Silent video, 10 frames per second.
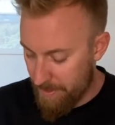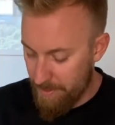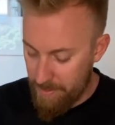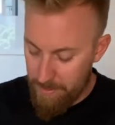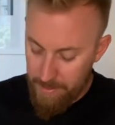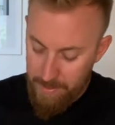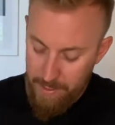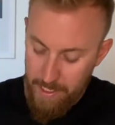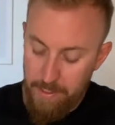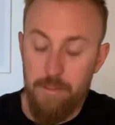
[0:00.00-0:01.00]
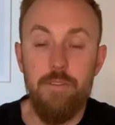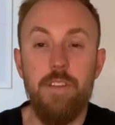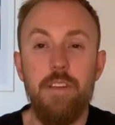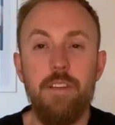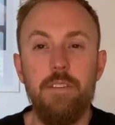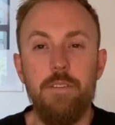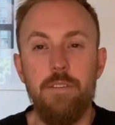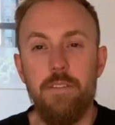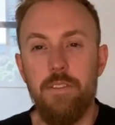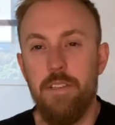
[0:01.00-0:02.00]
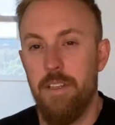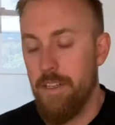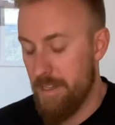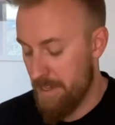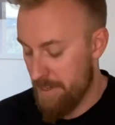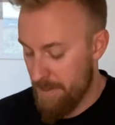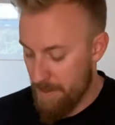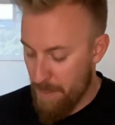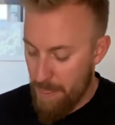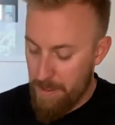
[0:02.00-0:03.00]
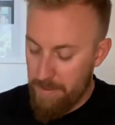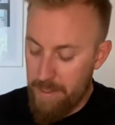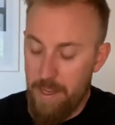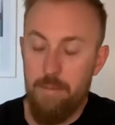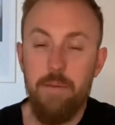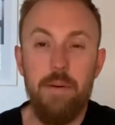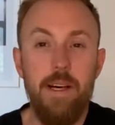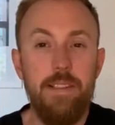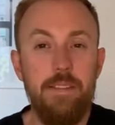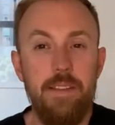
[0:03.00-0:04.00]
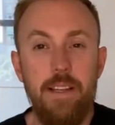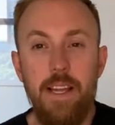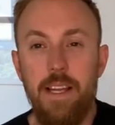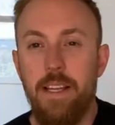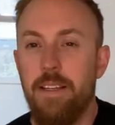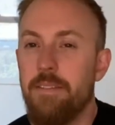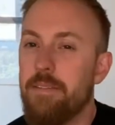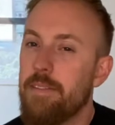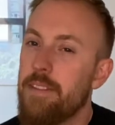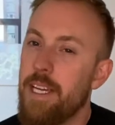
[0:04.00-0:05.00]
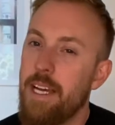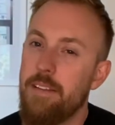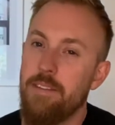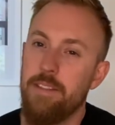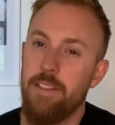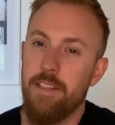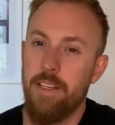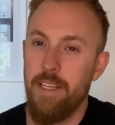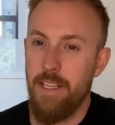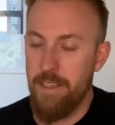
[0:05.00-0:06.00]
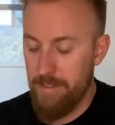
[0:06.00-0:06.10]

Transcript: Just gentle circles on the upper part of the leg, down to the knee.